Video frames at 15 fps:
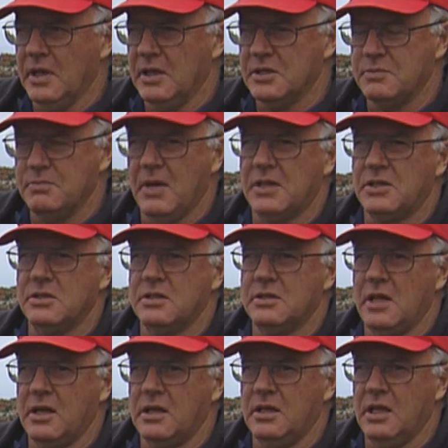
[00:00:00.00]
as much as
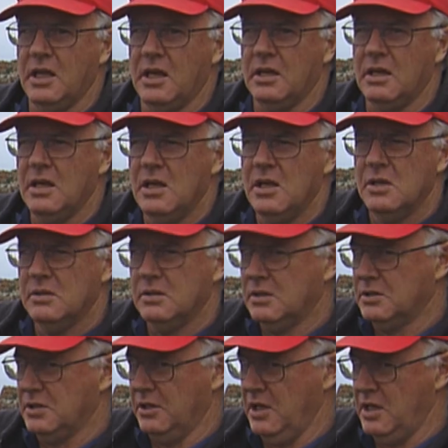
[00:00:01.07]
they can get,
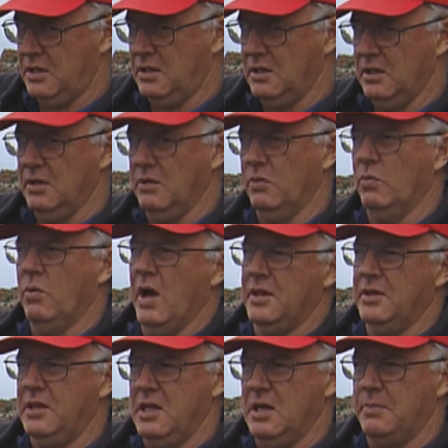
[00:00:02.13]
because I think
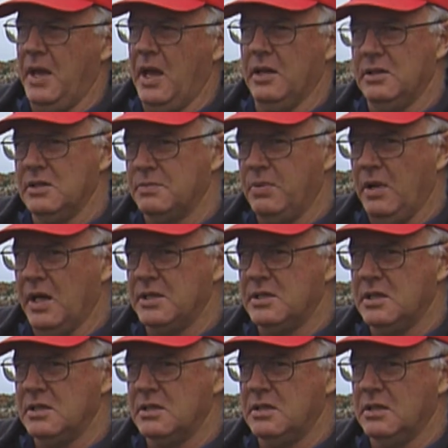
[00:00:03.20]
one thing about this
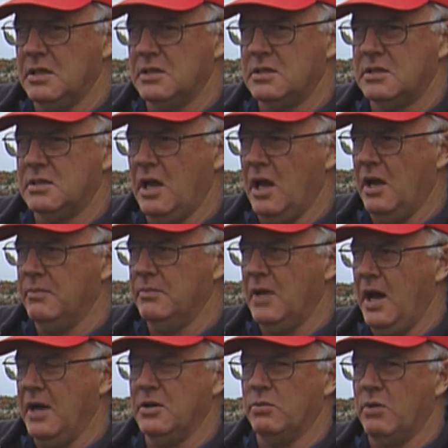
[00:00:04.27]
place is that it's
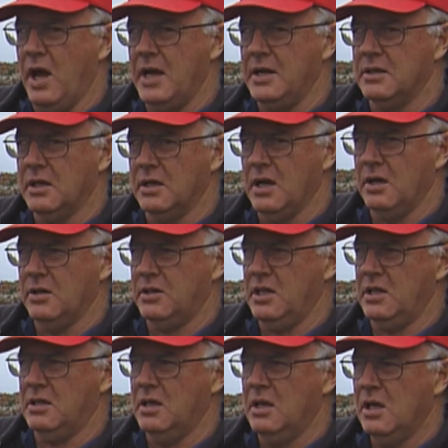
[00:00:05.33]
underrated. I don't
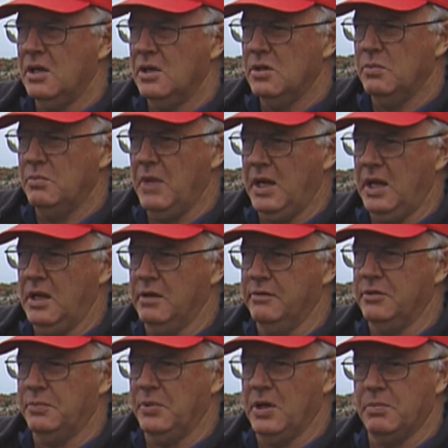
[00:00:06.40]
think many
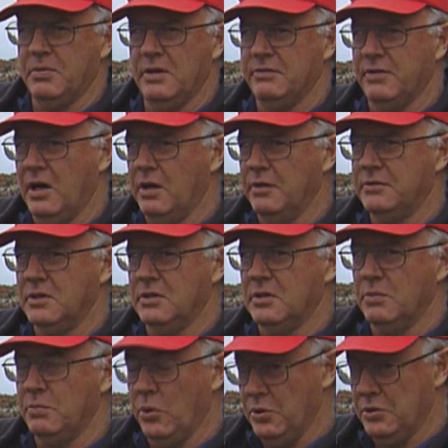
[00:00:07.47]
of the people involved in
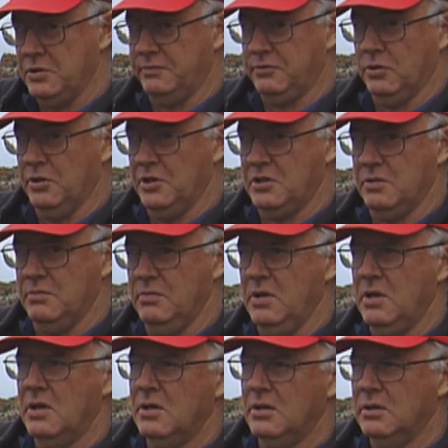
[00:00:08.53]
the boards of tourism
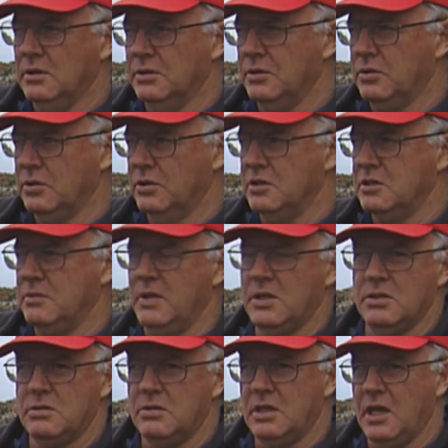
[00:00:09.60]
or the Tourism
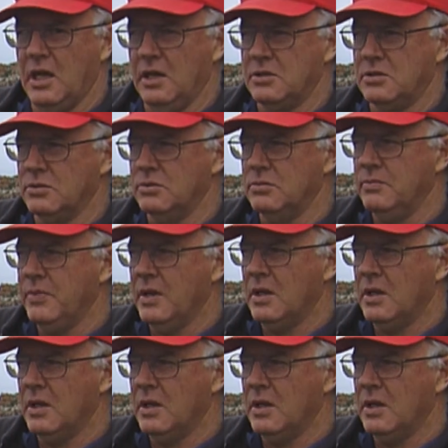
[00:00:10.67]
Industry Council